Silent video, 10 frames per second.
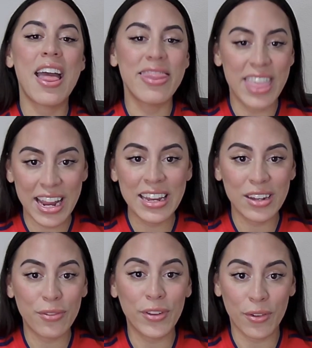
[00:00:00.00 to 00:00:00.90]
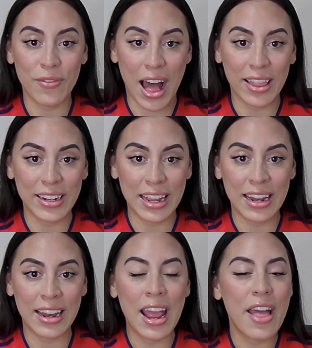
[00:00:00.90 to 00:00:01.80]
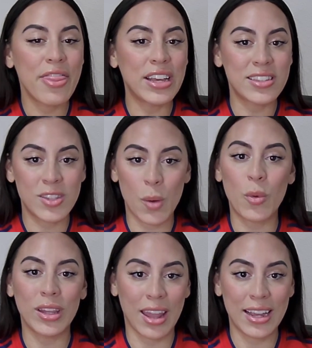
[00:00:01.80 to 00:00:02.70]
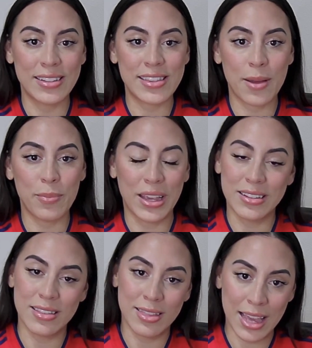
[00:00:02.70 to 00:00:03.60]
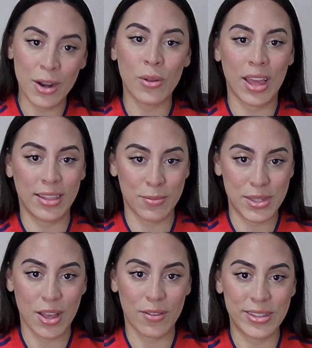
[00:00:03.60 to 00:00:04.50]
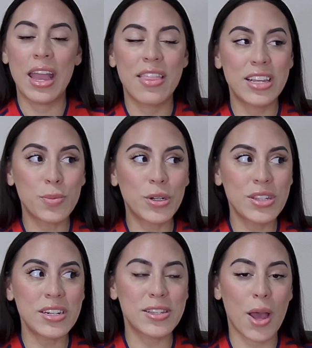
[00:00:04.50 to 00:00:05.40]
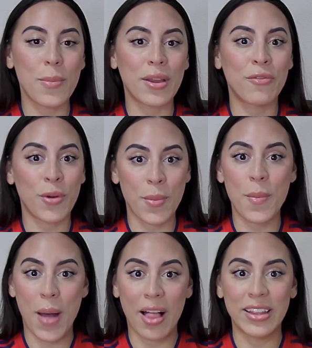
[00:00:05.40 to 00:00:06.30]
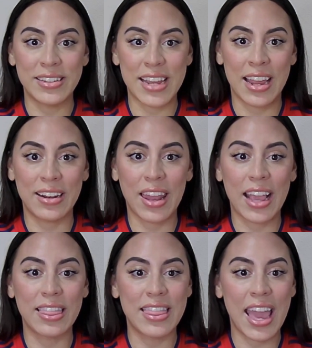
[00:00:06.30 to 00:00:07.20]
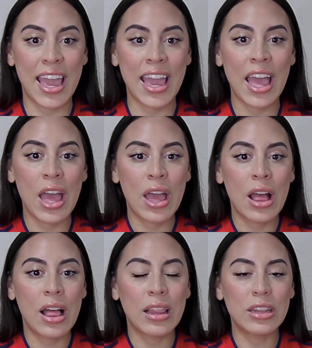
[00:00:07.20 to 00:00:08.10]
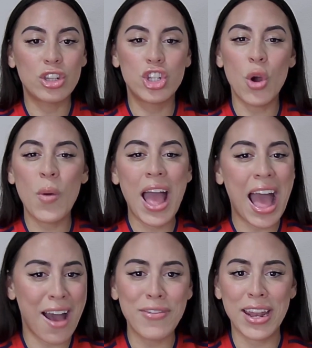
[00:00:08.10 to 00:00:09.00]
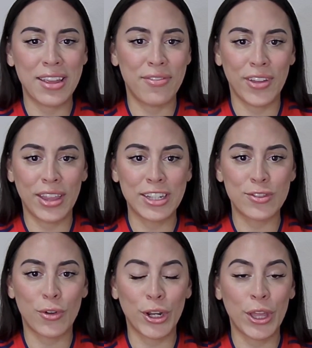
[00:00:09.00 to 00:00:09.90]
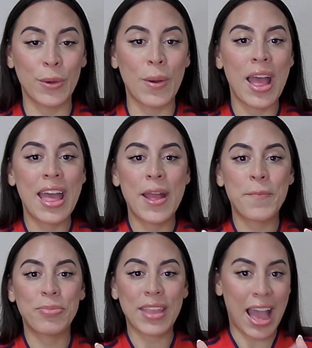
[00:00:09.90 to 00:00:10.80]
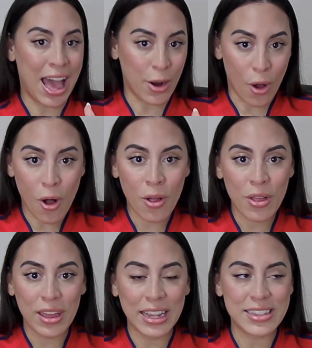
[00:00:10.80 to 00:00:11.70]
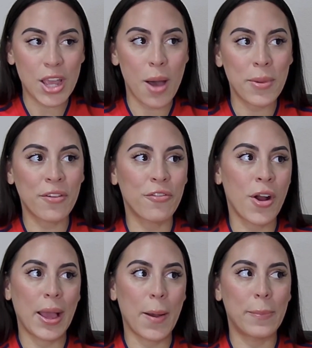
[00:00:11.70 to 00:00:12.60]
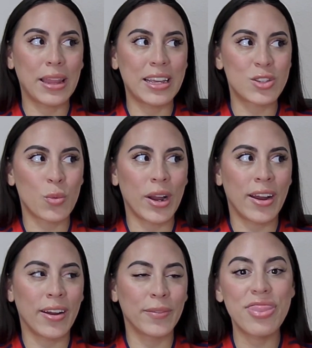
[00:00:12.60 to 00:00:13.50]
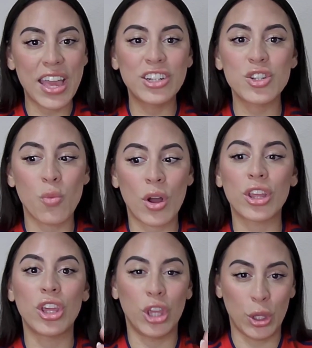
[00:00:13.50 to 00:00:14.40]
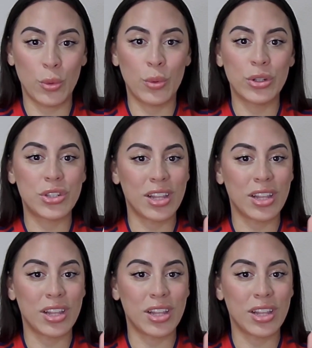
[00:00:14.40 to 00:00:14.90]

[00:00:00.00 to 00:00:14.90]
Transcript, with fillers: They need to feel validated that someone likes them because they don't like themselves. This person is coming from a malintent. Like they don't have any feelings for you at all. It's coming from a place where they just want you to